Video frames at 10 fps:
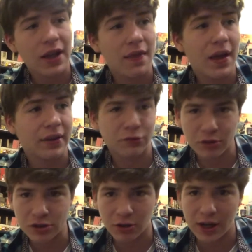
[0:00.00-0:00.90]
in the
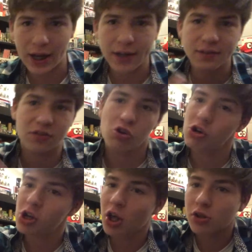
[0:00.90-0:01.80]
Switch Online, so
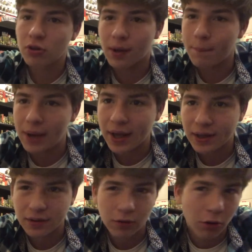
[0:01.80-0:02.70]
you can play
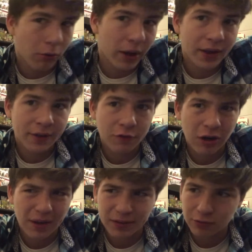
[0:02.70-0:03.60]
it already if you
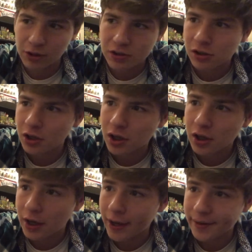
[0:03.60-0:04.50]
have a Switch,
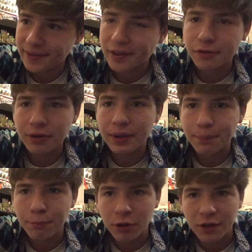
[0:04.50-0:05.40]
and it's actually
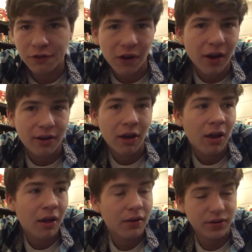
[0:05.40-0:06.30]
pretty fun.
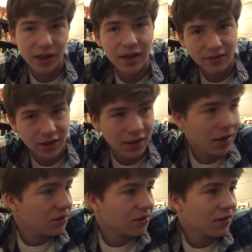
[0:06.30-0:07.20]
Yes, it
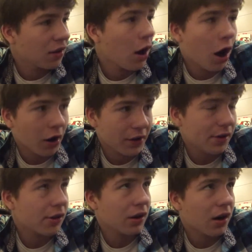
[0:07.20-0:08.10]
gets
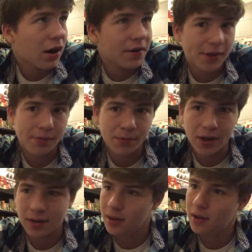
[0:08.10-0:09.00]
harder and harder,
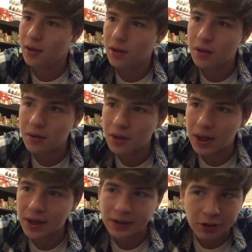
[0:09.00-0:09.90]
but
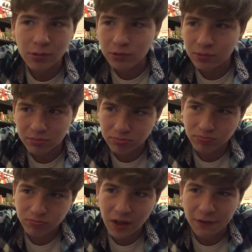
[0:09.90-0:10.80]
you'll
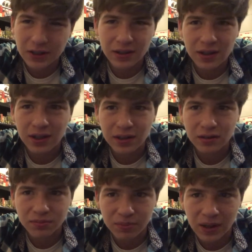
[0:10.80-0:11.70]
definitely
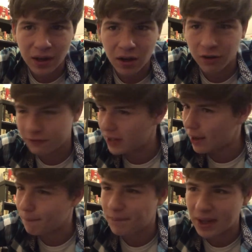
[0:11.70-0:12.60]
spend a lot of
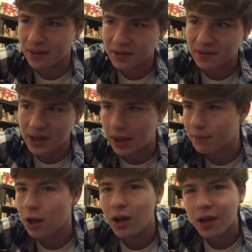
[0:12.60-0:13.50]
time playing this
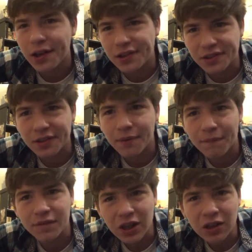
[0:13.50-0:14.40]
game. It's
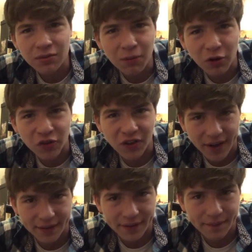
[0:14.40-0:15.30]
very fun.